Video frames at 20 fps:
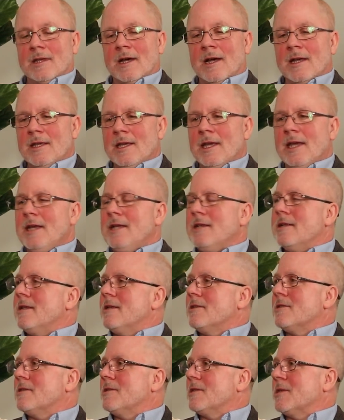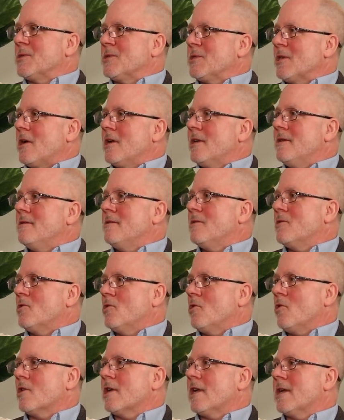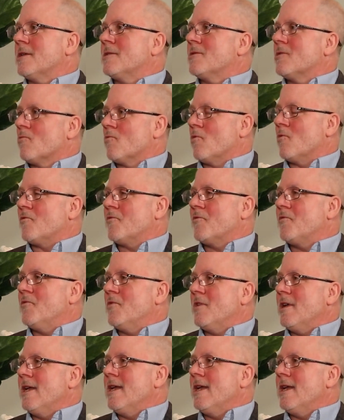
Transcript: The heat, the sun cooking the roof.